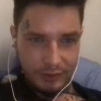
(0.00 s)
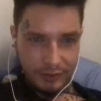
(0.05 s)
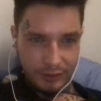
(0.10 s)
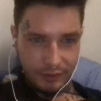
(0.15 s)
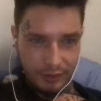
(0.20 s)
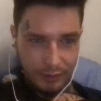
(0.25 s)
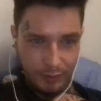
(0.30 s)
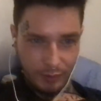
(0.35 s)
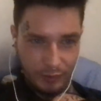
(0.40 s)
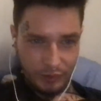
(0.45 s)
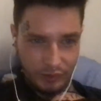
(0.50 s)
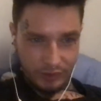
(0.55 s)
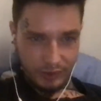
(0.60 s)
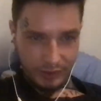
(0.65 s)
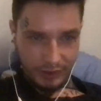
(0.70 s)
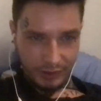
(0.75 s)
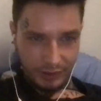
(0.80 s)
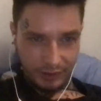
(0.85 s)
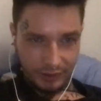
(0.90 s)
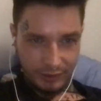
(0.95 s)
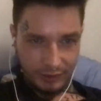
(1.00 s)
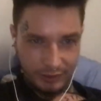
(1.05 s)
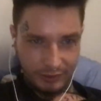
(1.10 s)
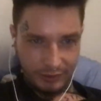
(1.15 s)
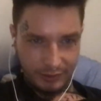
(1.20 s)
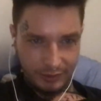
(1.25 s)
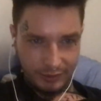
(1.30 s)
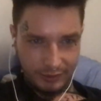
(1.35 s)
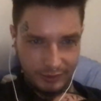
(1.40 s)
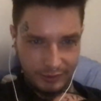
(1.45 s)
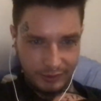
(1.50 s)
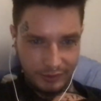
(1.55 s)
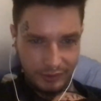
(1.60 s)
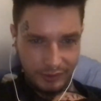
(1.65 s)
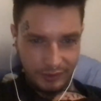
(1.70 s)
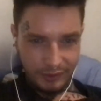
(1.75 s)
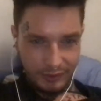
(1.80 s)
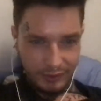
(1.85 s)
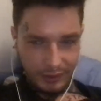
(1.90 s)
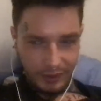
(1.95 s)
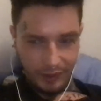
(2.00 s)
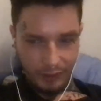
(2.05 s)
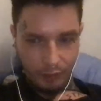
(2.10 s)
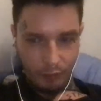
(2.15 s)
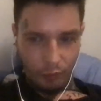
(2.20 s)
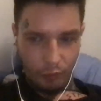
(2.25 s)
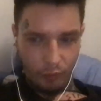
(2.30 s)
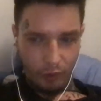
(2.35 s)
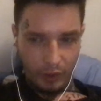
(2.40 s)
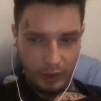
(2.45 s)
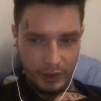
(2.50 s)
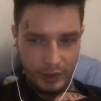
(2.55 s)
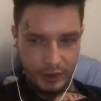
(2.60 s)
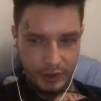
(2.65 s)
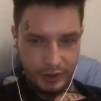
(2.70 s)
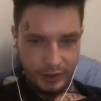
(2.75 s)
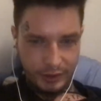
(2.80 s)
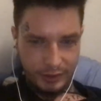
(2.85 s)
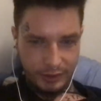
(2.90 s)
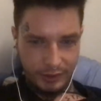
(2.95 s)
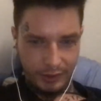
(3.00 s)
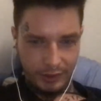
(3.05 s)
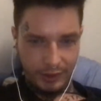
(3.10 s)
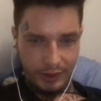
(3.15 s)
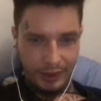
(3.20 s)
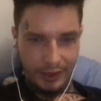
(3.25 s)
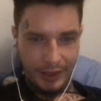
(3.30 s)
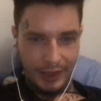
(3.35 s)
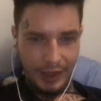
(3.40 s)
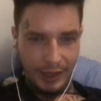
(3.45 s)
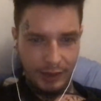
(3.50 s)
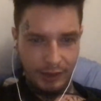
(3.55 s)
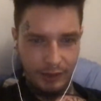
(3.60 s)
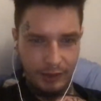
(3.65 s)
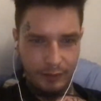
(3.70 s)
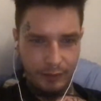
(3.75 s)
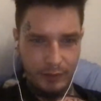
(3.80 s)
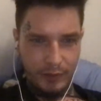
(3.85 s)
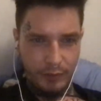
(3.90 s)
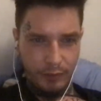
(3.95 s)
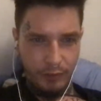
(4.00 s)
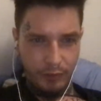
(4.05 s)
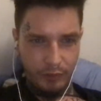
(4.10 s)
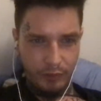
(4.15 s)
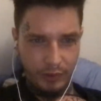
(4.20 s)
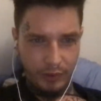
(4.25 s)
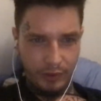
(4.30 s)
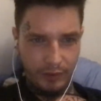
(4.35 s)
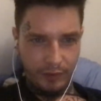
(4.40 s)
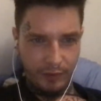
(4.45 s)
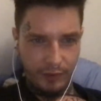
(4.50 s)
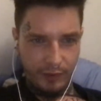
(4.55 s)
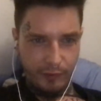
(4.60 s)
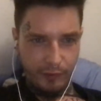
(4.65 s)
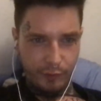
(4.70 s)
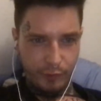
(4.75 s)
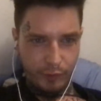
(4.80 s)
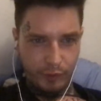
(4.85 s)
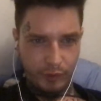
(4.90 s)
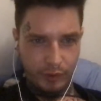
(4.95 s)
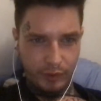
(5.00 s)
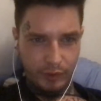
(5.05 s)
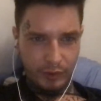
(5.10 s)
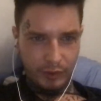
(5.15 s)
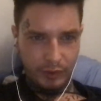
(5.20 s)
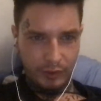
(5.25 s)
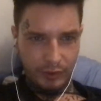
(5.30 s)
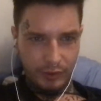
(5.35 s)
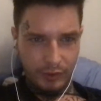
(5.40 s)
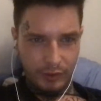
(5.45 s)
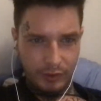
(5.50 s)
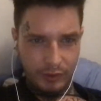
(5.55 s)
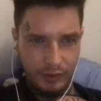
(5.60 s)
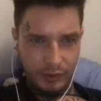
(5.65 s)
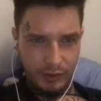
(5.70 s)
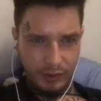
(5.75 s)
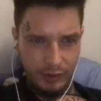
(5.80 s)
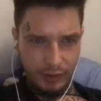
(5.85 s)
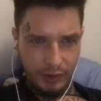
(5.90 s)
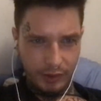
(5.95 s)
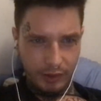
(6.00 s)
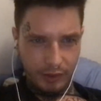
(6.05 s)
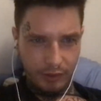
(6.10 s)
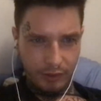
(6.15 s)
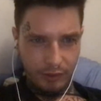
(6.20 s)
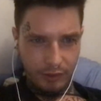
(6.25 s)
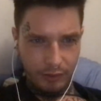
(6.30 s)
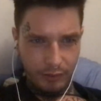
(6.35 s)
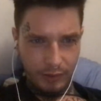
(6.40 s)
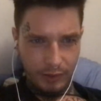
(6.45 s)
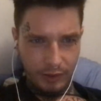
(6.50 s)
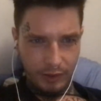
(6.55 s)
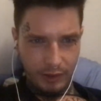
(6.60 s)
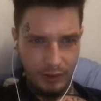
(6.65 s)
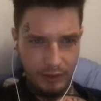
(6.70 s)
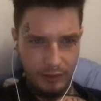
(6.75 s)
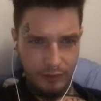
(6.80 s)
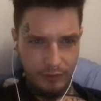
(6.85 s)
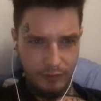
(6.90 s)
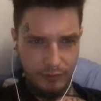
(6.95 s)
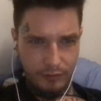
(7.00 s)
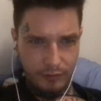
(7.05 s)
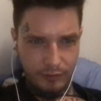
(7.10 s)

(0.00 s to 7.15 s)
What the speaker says: The most like righteous, like godly people that I've ever encountered in my life,